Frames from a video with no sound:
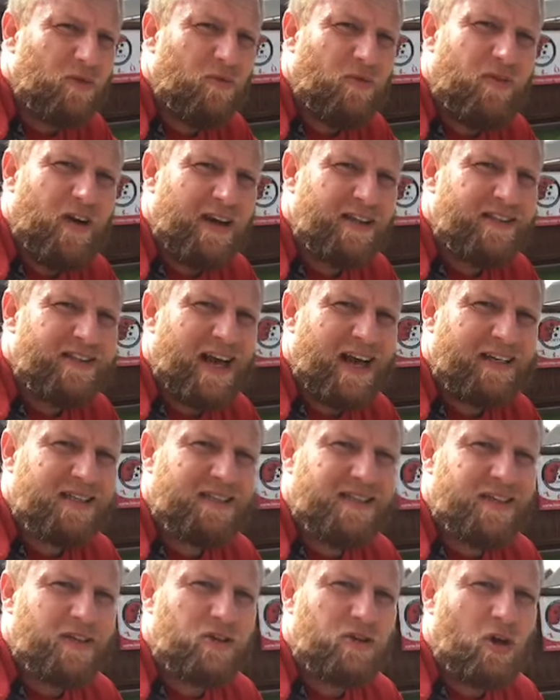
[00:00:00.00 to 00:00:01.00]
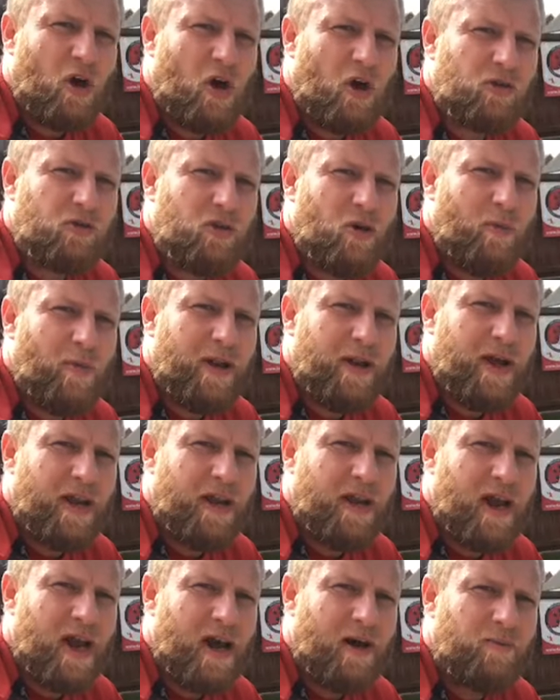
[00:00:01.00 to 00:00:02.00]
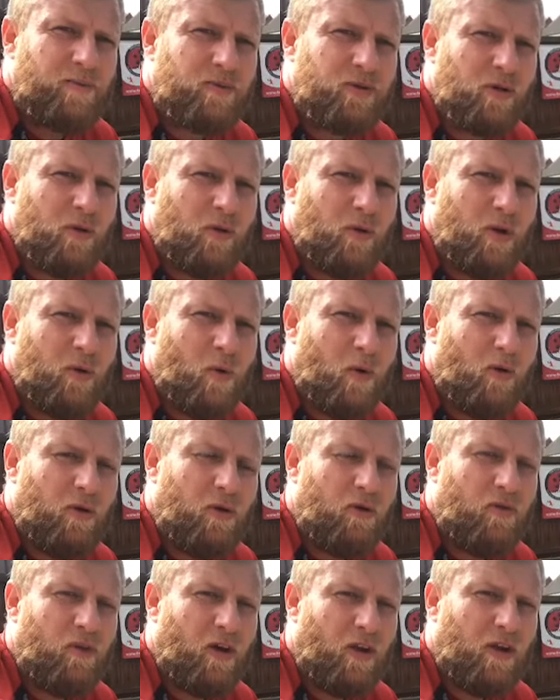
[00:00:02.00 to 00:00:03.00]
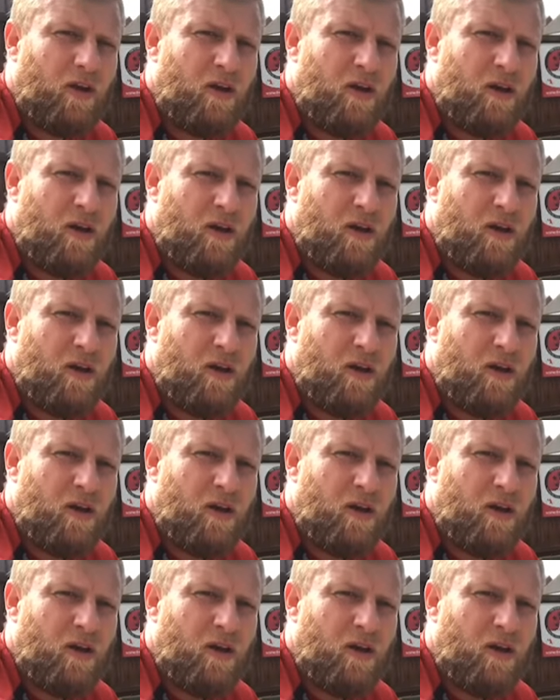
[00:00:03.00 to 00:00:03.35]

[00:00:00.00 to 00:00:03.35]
Some fantastic scores coming in. Absolutely wonderful.